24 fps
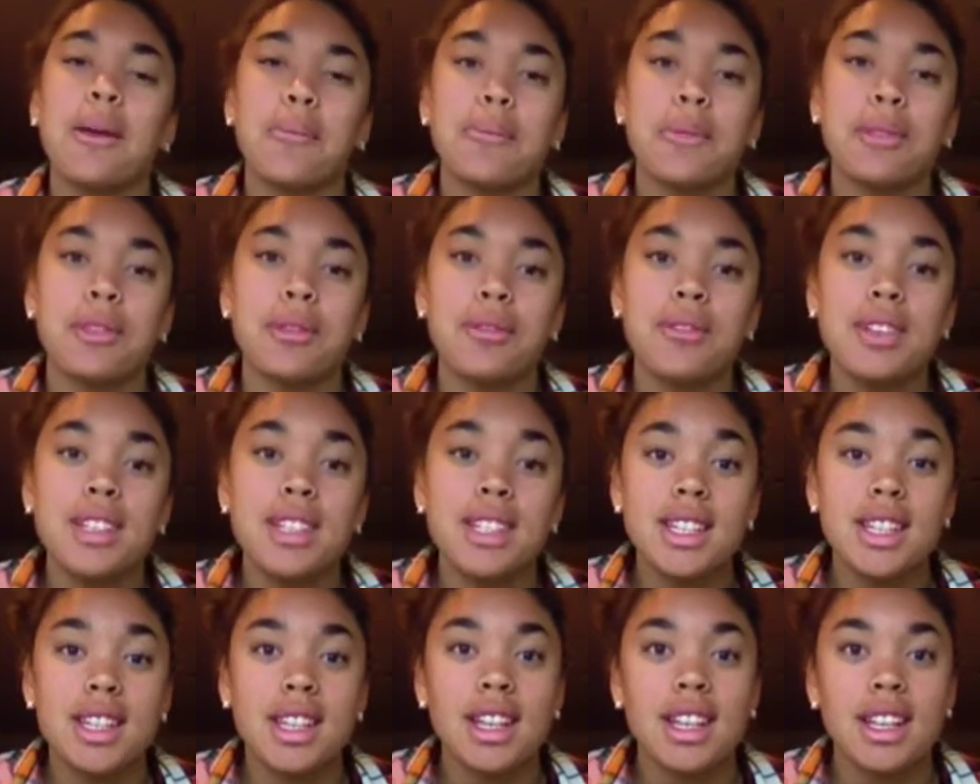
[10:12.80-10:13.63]
the
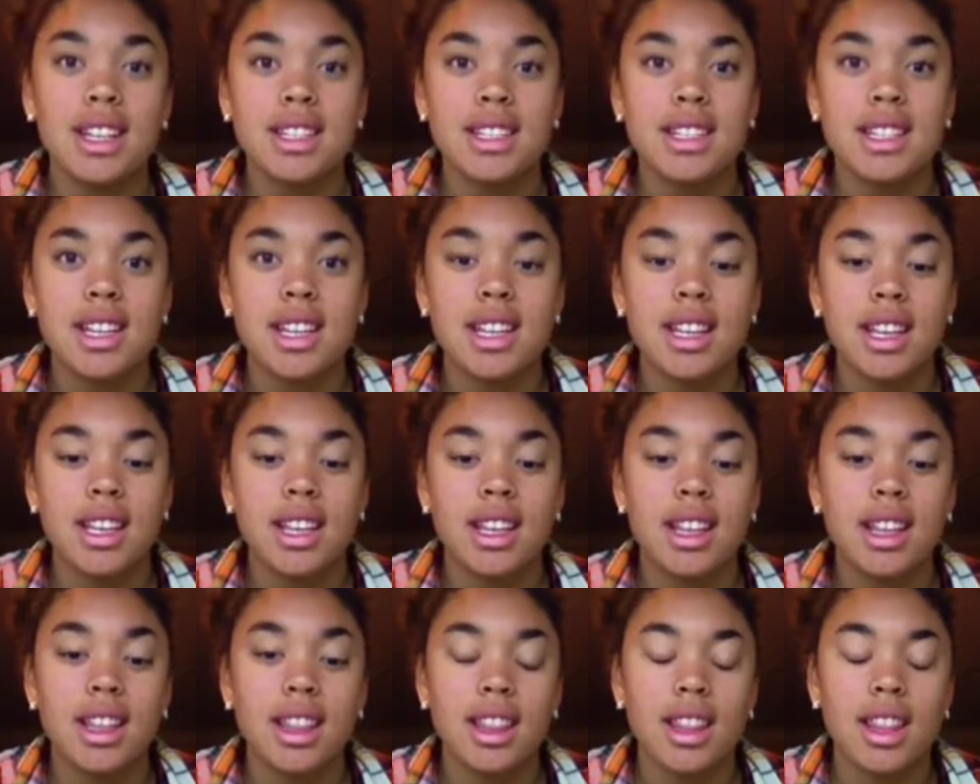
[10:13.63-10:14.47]
reason that
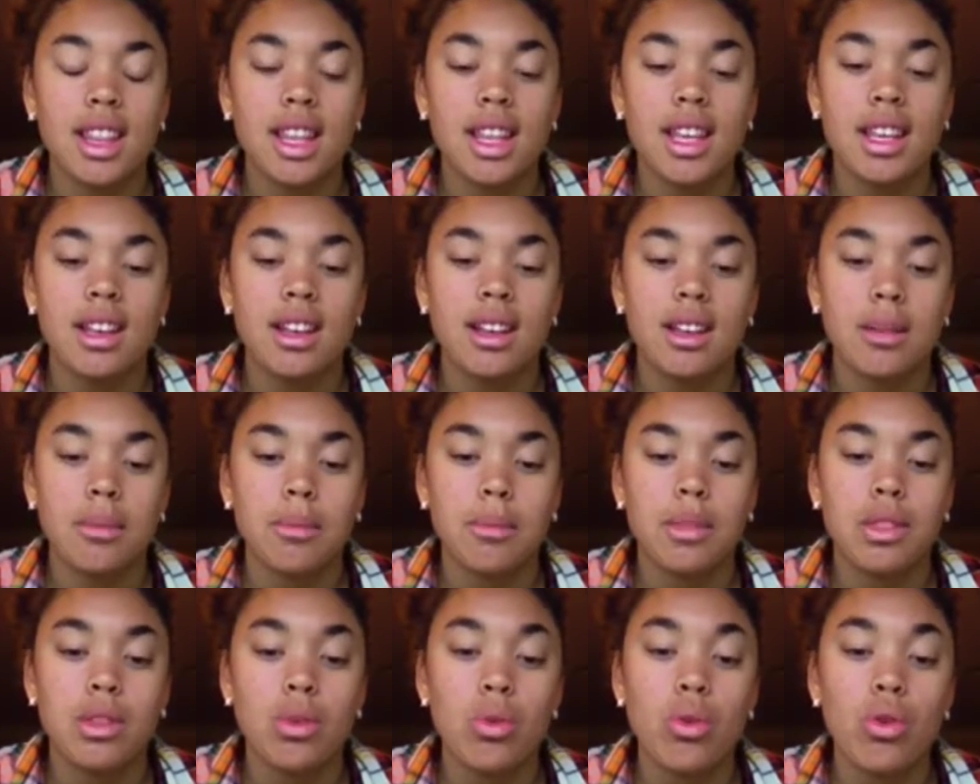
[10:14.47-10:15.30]

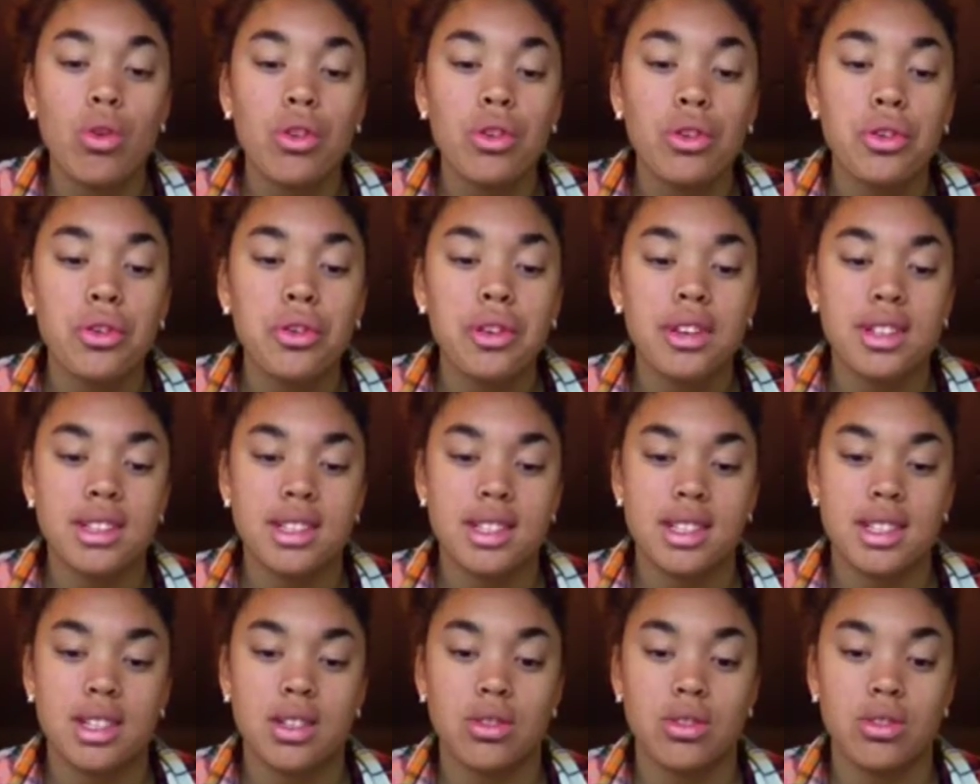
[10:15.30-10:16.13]
the oil is
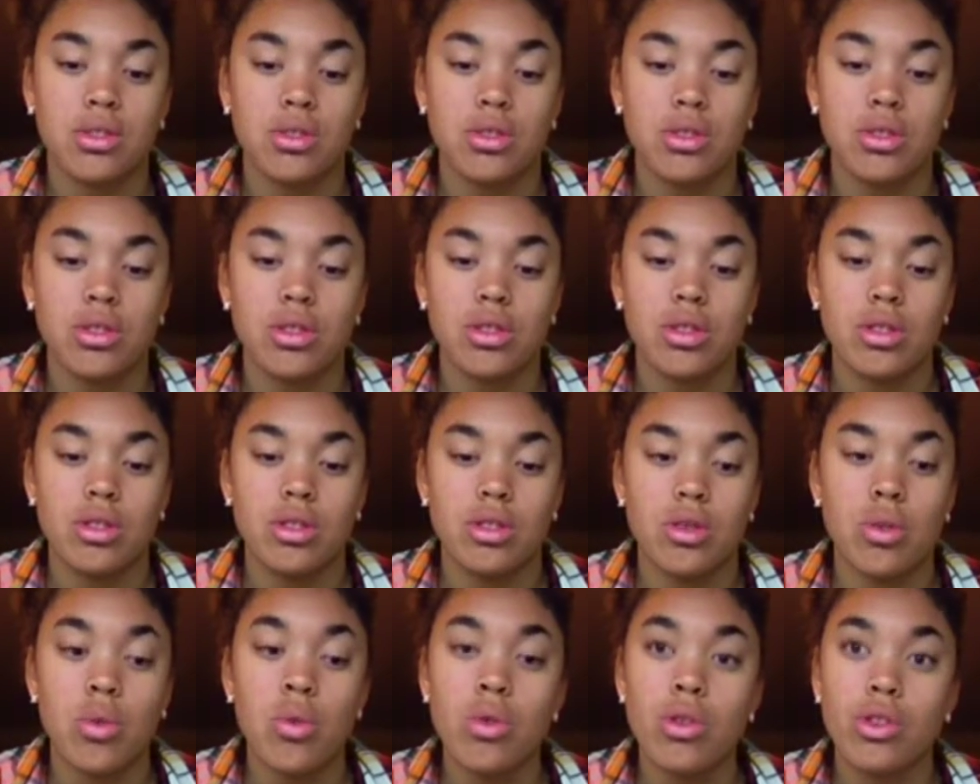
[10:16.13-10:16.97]
still
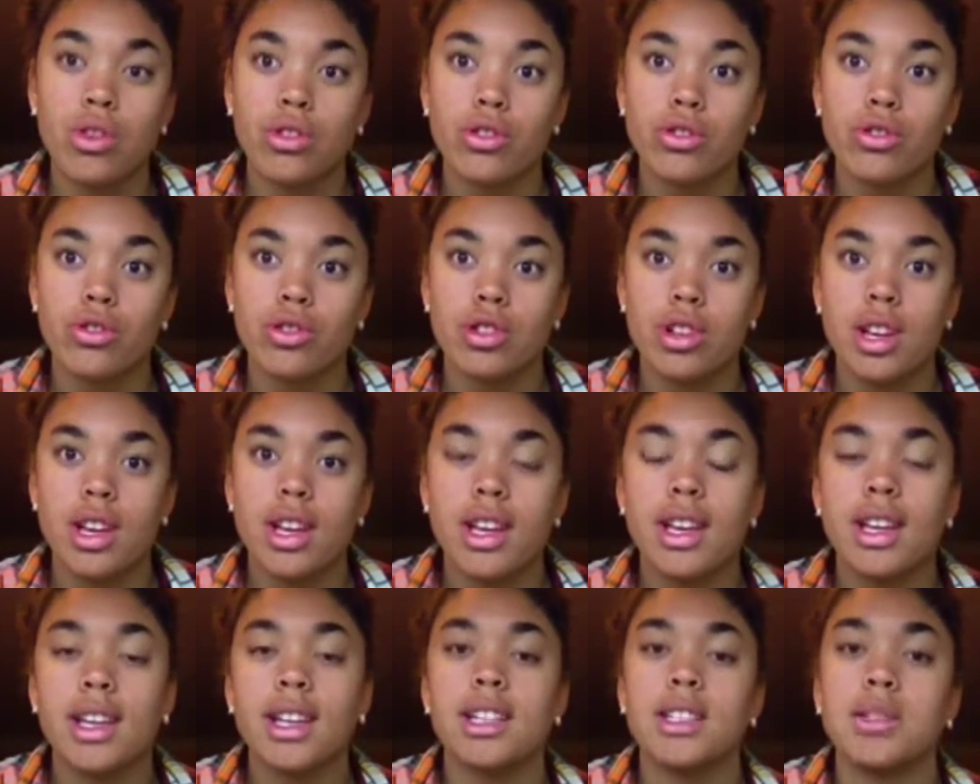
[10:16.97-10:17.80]
orange
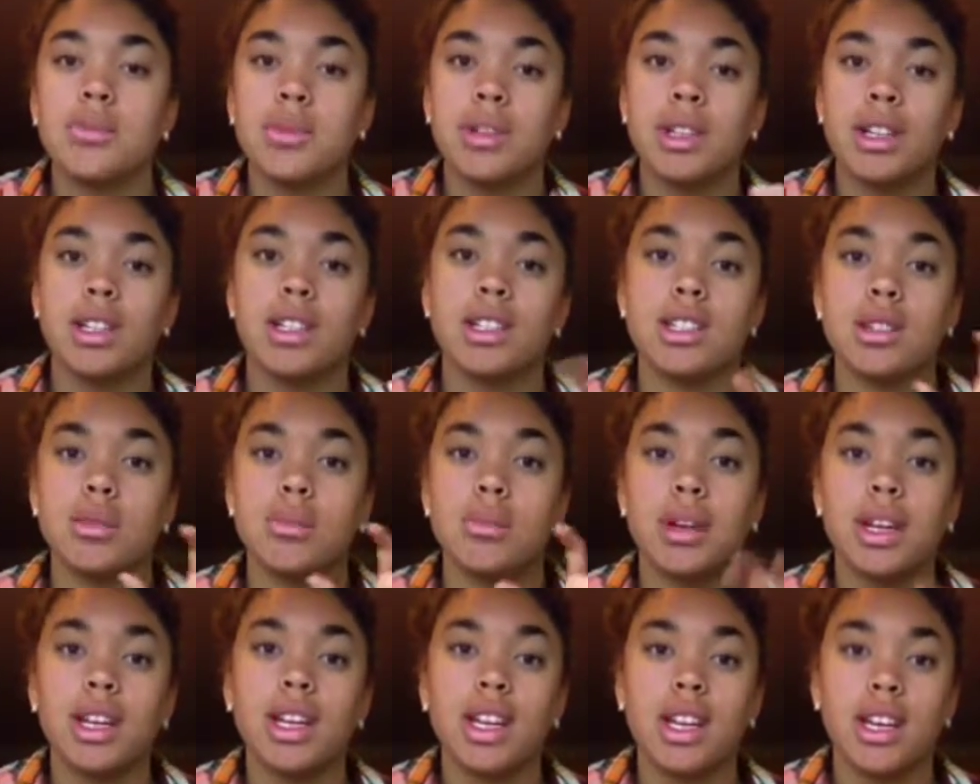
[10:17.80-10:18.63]
is because the
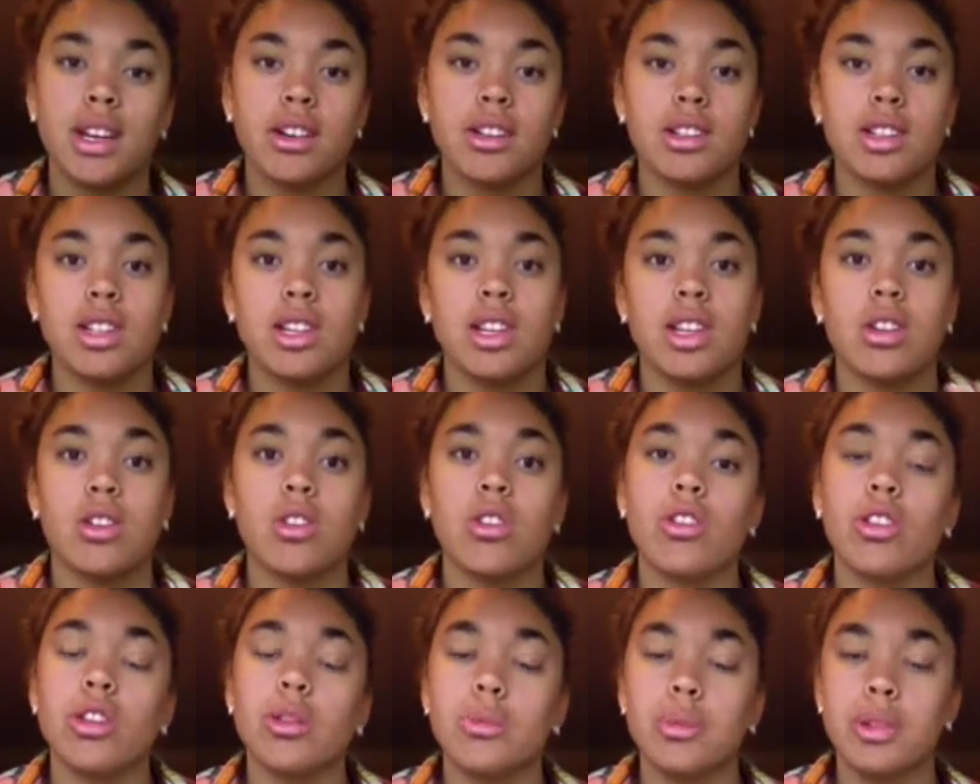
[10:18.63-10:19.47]
beta carotene had
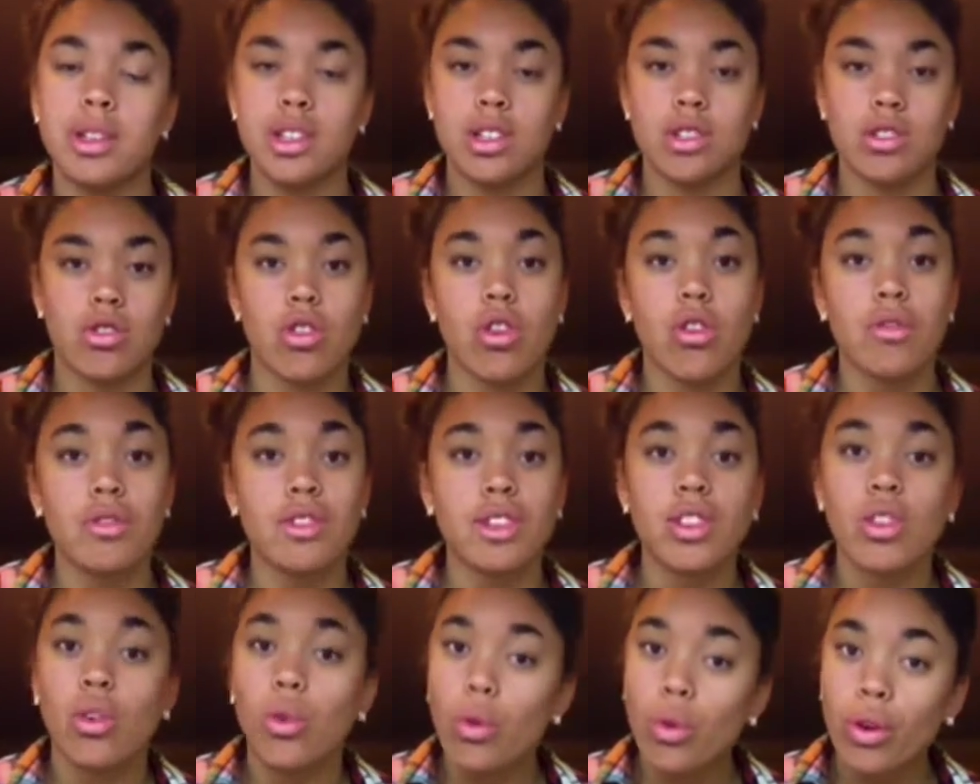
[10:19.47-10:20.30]
already been dissolved in
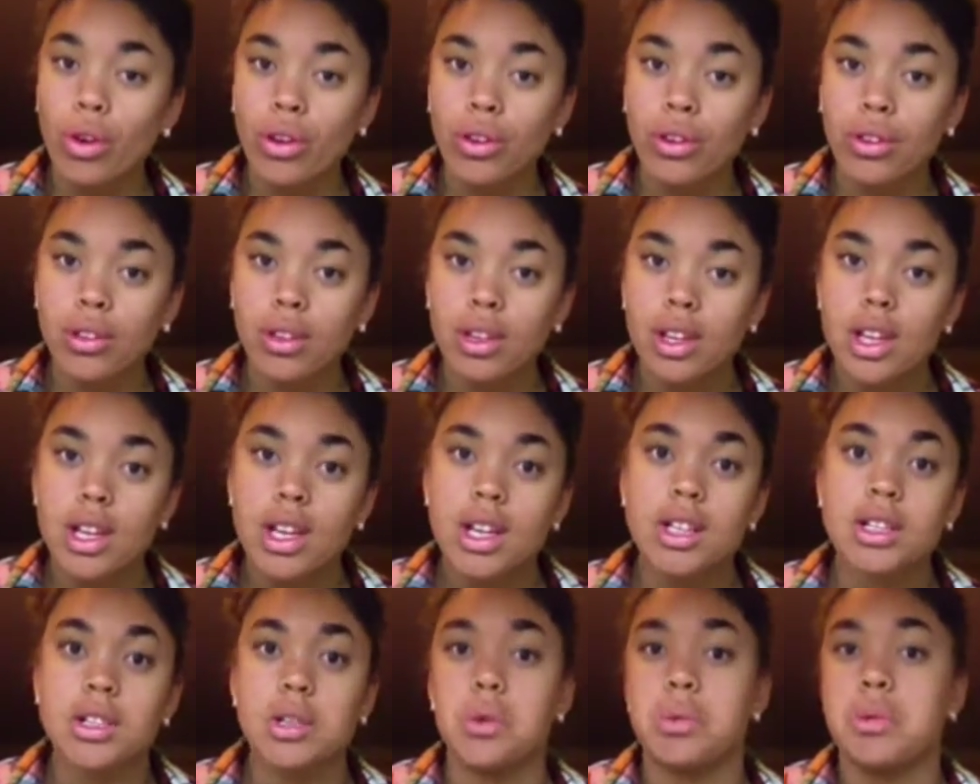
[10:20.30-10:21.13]
the oil.
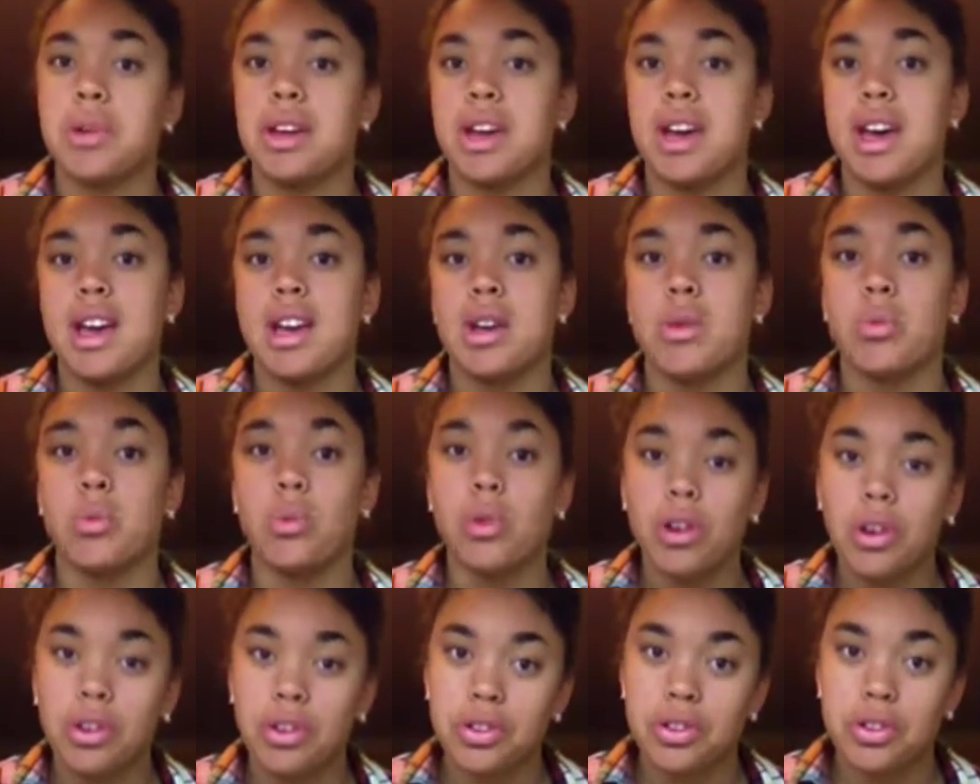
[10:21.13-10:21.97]
So when we added
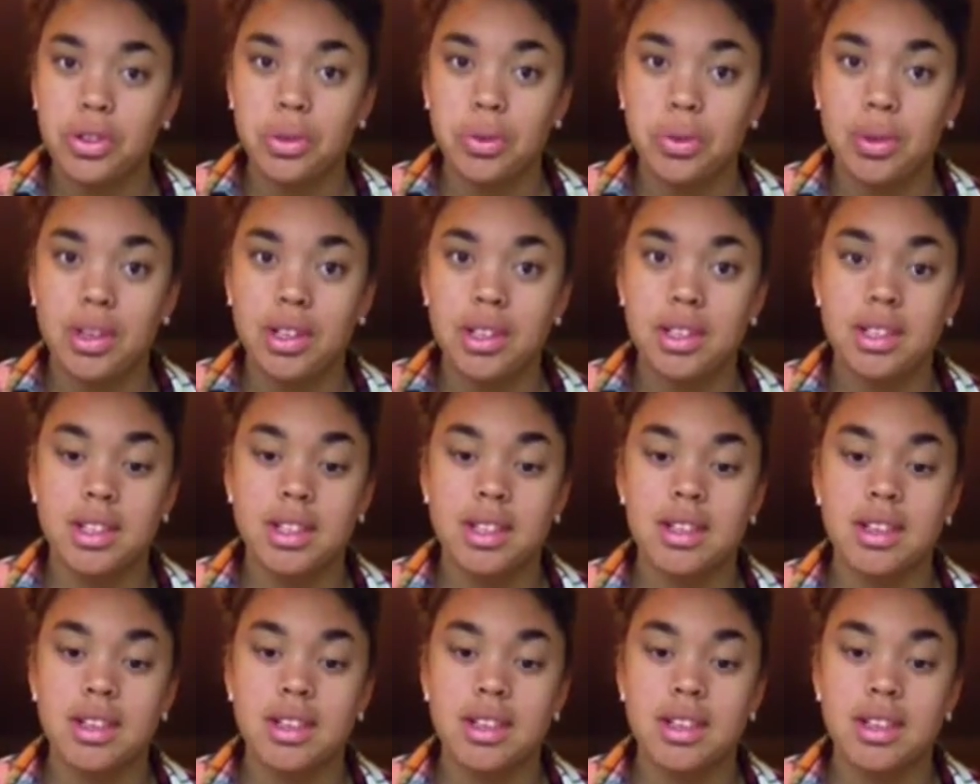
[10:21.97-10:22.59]
water to it,